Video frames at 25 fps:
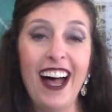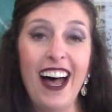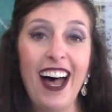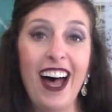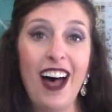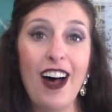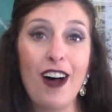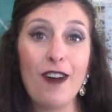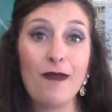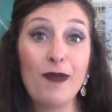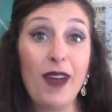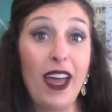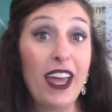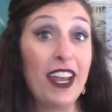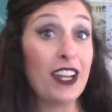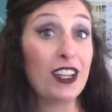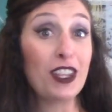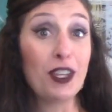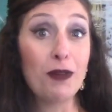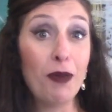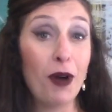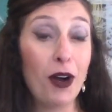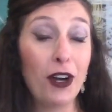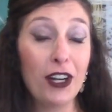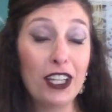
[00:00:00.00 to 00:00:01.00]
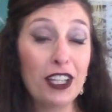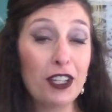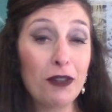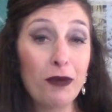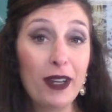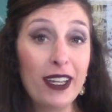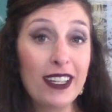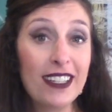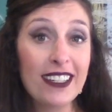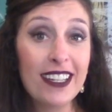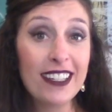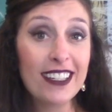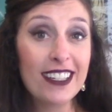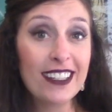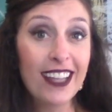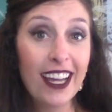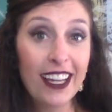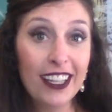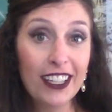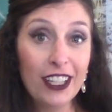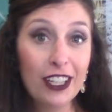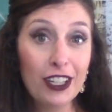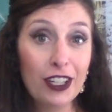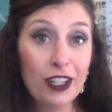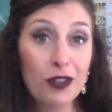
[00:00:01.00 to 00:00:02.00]
And at the party that we attended
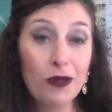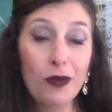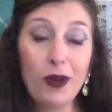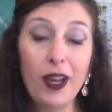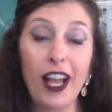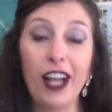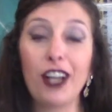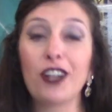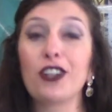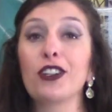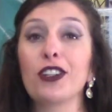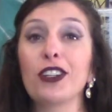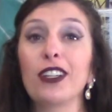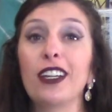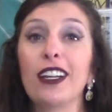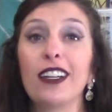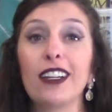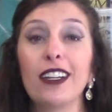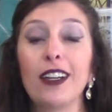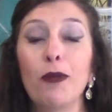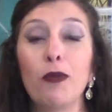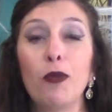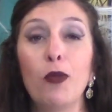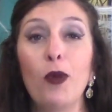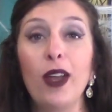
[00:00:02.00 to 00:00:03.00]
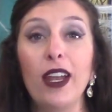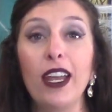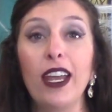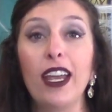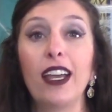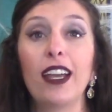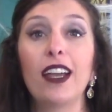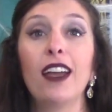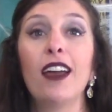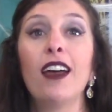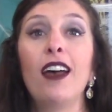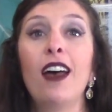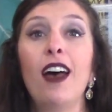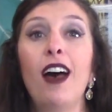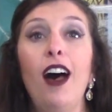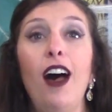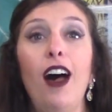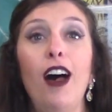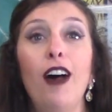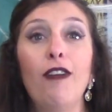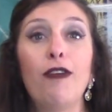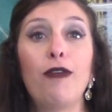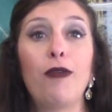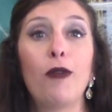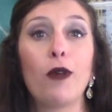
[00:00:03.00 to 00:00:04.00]
that year, we actually ended up winning
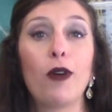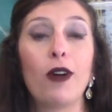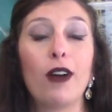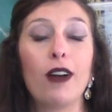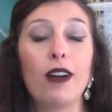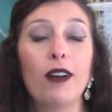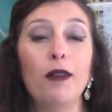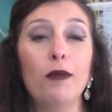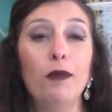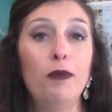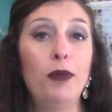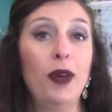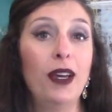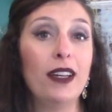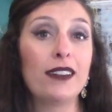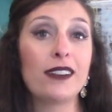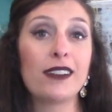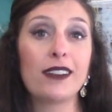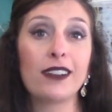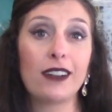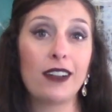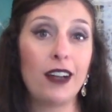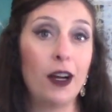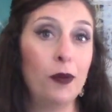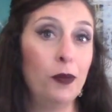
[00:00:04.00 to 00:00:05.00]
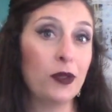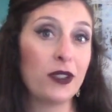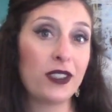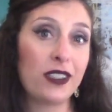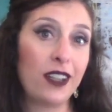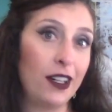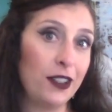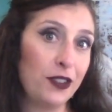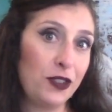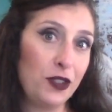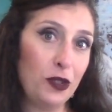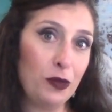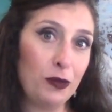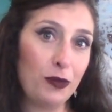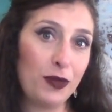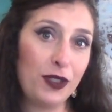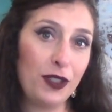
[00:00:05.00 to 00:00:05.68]
for best couples costume.